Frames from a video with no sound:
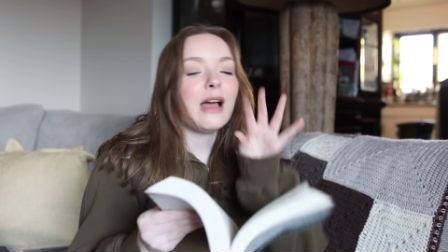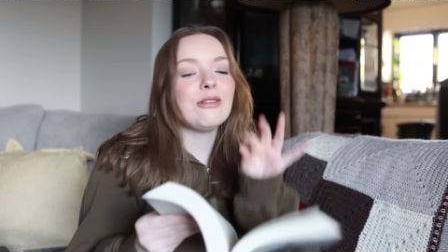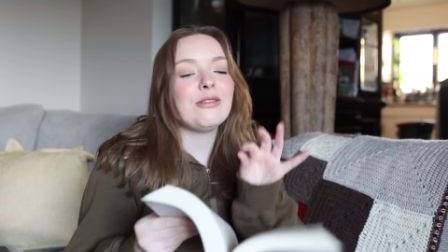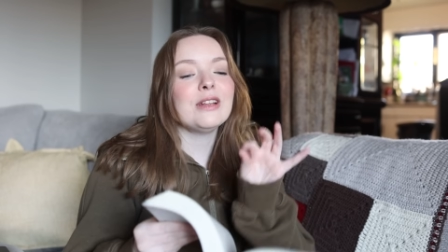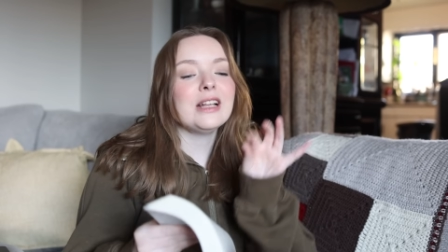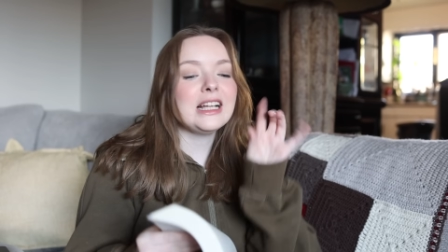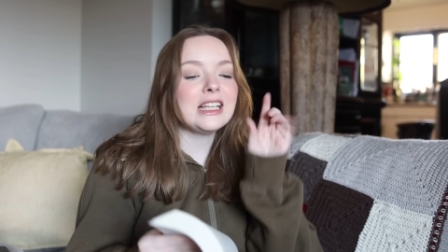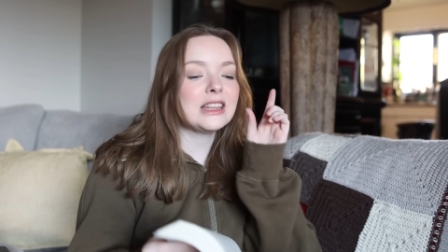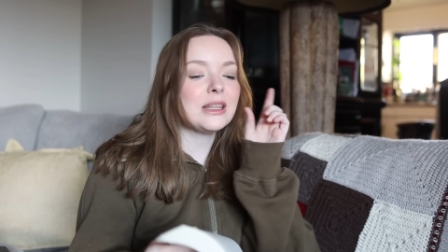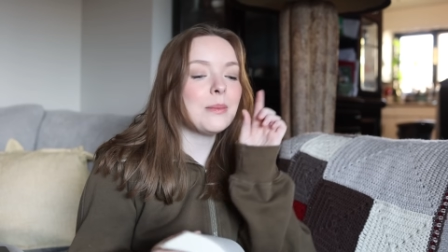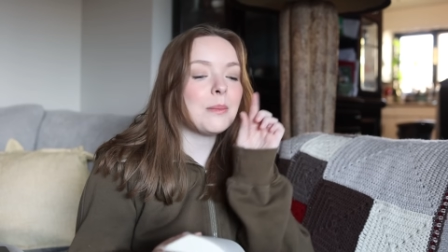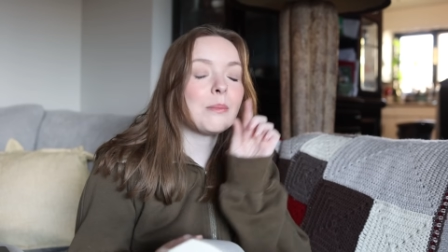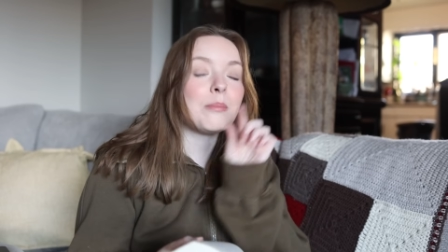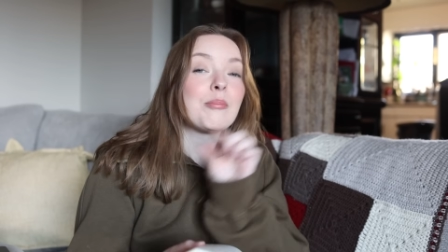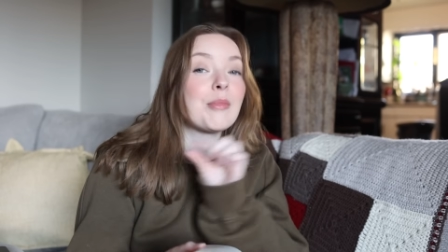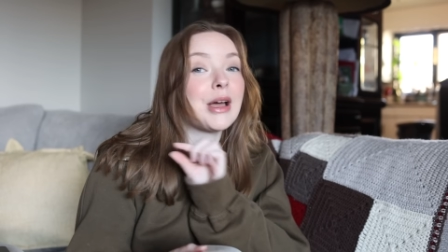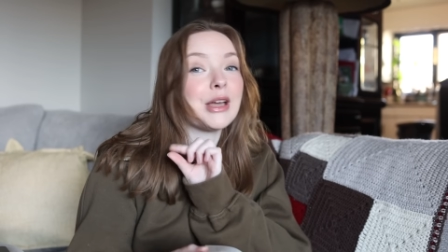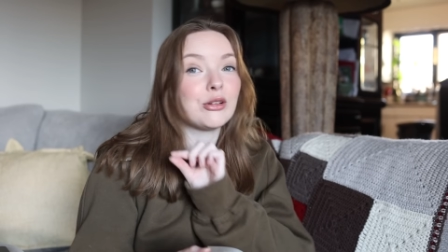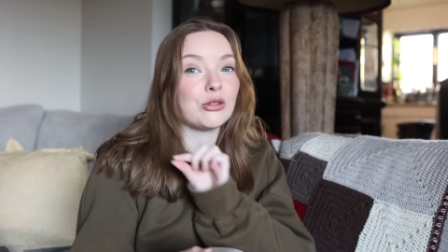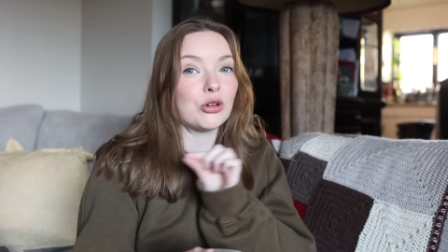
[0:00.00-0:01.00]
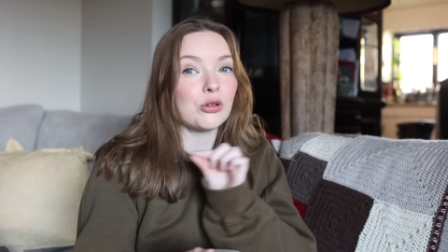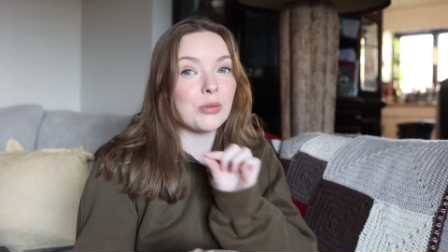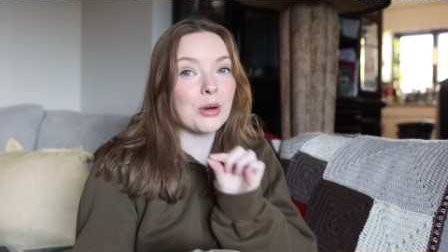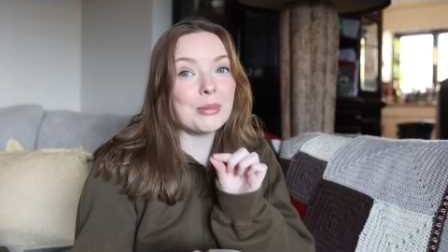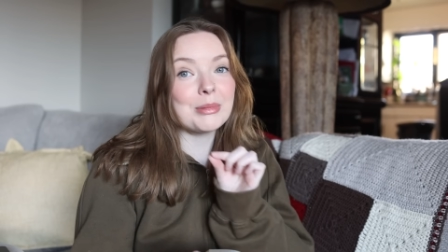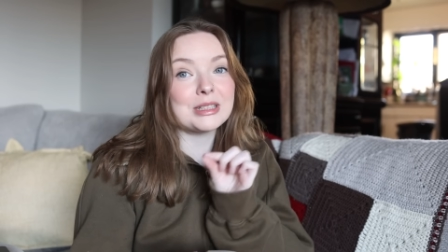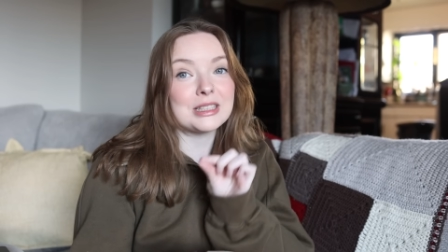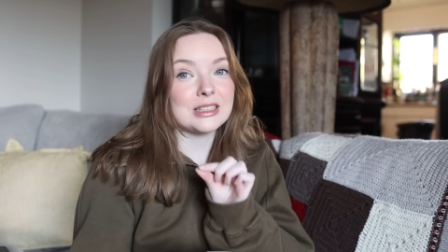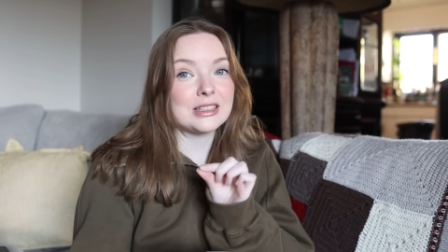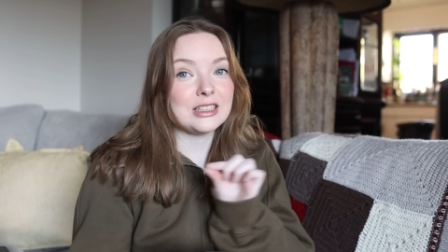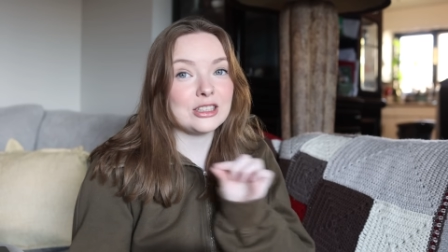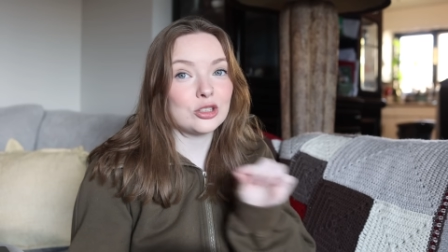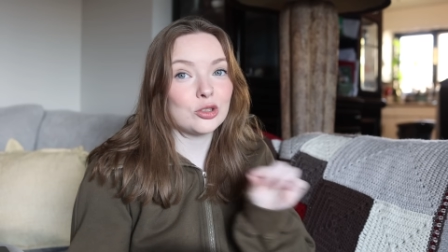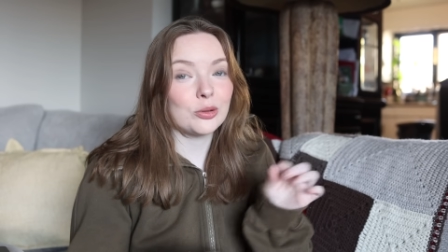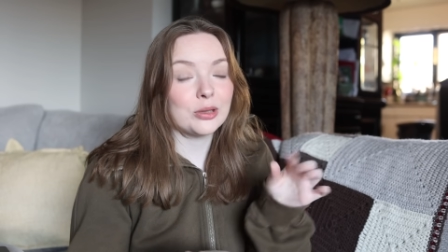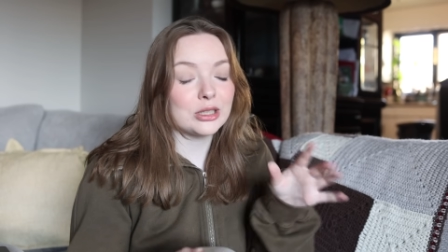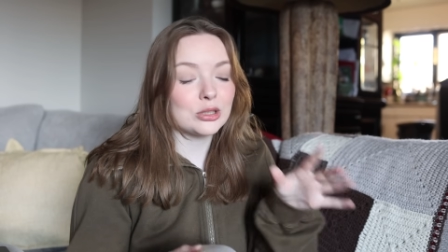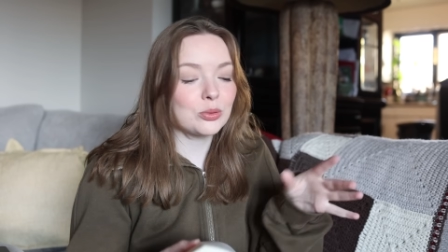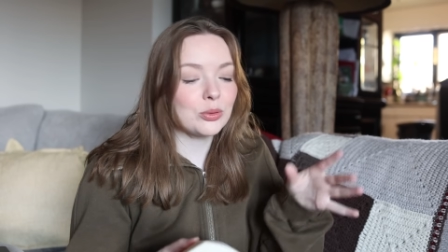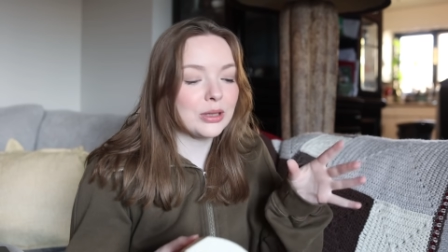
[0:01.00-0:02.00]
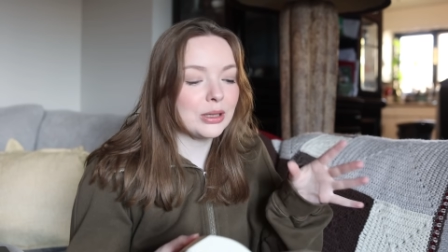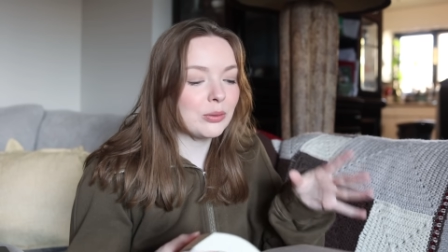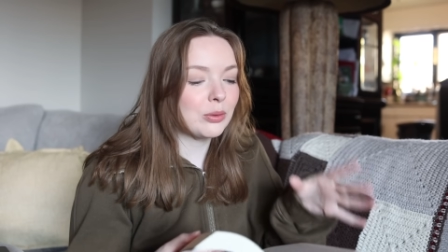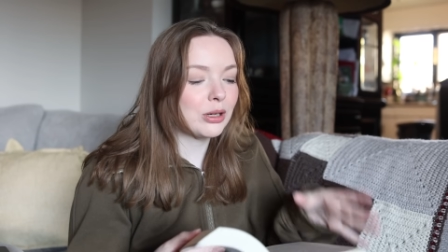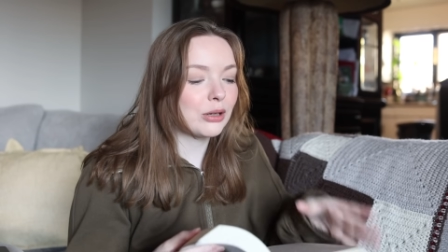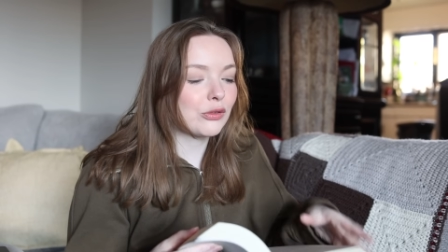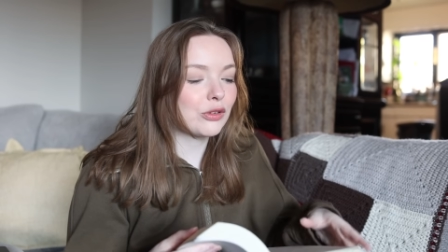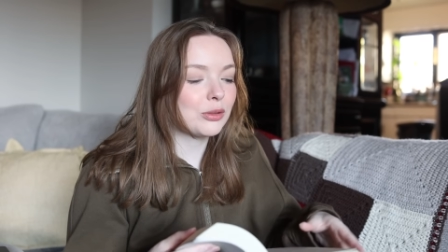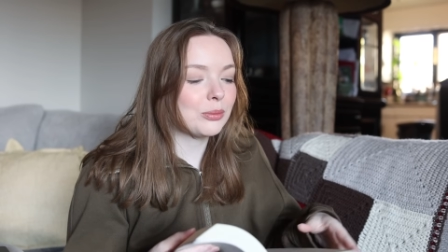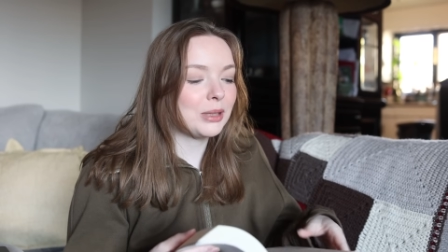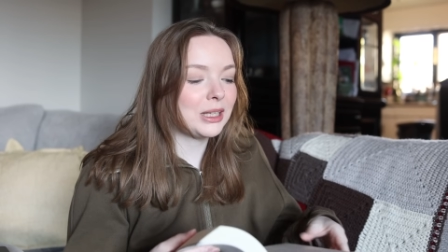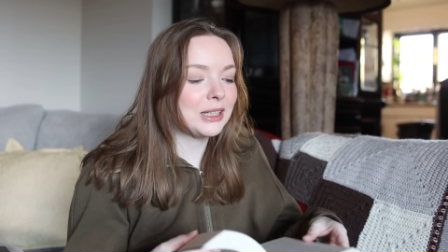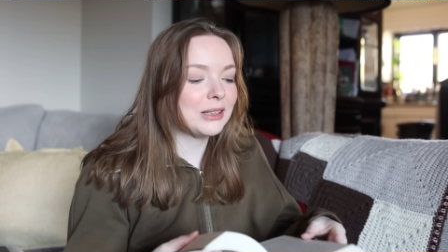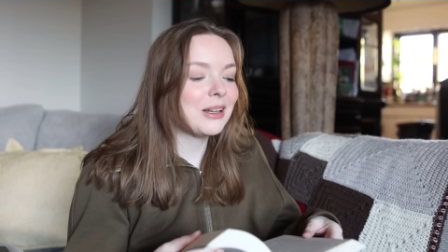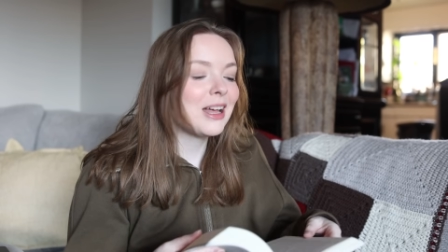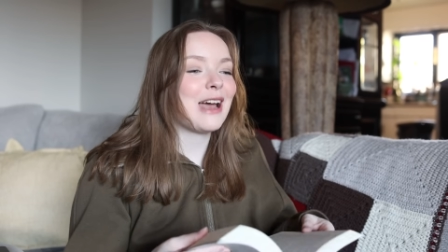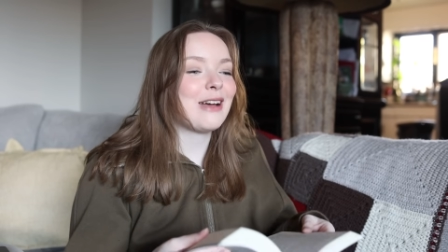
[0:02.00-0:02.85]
I feel like the micro moments in these stories really work for me.